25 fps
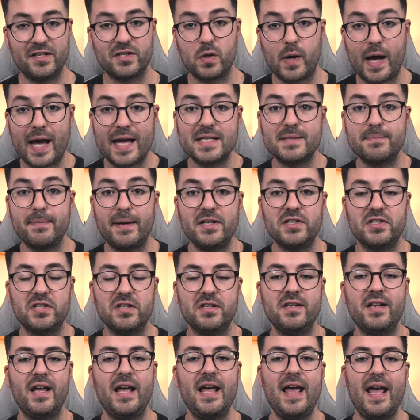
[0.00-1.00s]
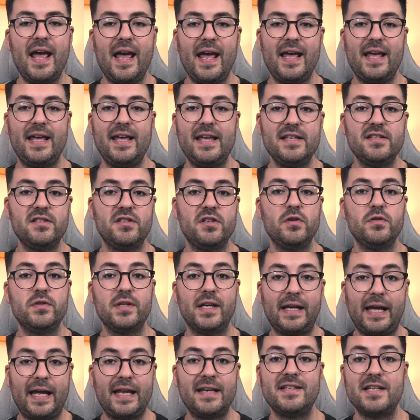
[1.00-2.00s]
So as mentioned, it is
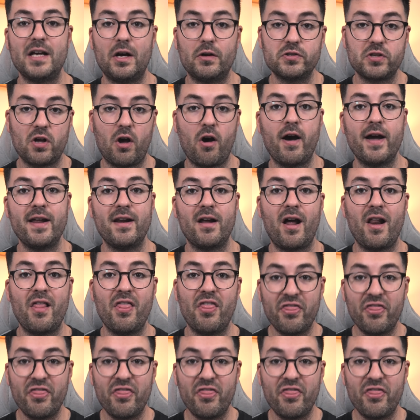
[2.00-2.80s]
using Intel's i nine